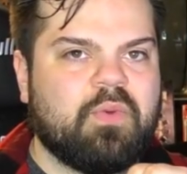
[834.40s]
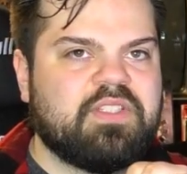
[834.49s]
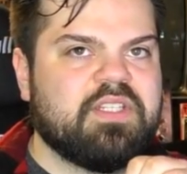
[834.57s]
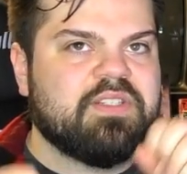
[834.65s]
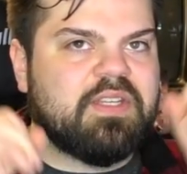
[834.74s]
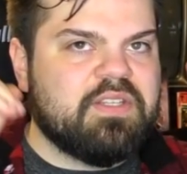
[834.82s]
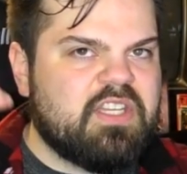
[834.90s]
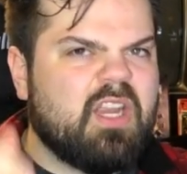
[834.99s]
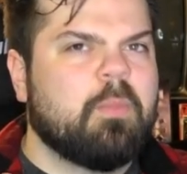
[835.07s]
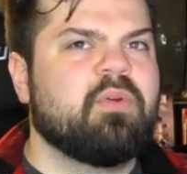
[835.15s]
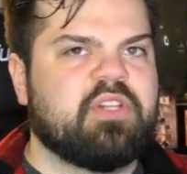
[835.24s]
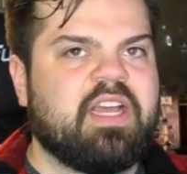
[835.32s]
which is a
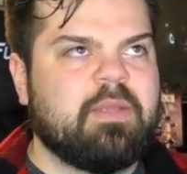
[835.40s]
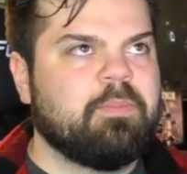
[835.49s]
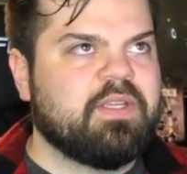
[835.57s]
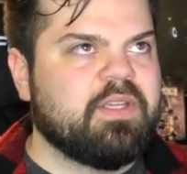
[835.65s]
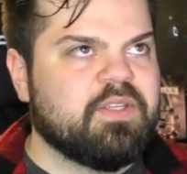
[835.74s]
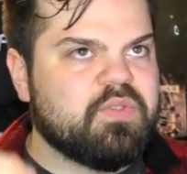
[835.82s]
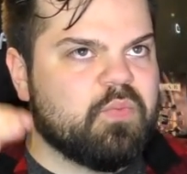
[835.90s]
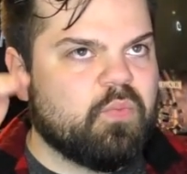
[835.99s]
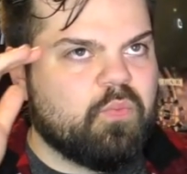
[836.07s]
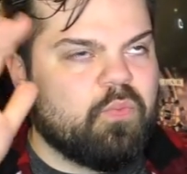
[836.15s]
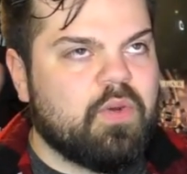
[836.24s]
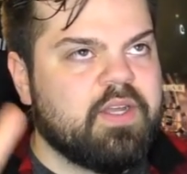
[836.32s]
double lie because
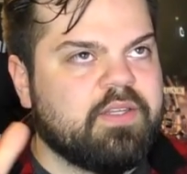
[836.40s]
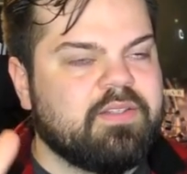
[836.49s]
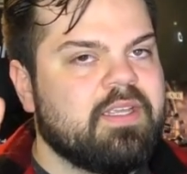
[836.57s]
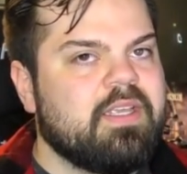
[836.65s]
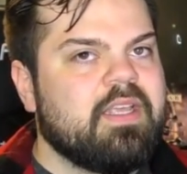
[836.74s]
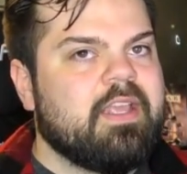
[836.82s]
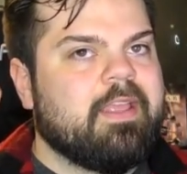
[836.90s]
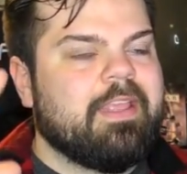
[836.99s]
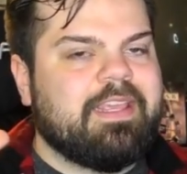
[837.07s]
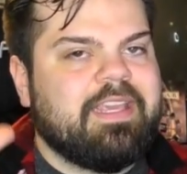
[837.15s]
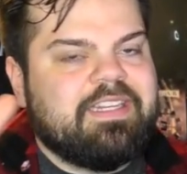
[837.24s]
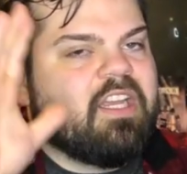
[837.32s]
one,
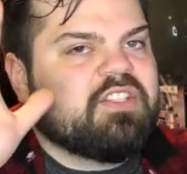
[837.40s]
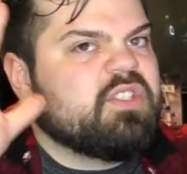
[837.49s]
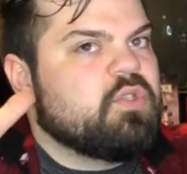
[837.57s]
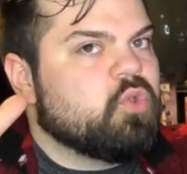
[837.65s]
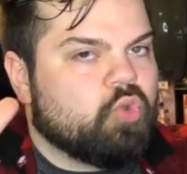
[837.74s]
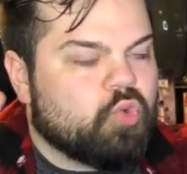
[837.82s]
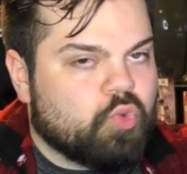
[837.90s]
he doesn't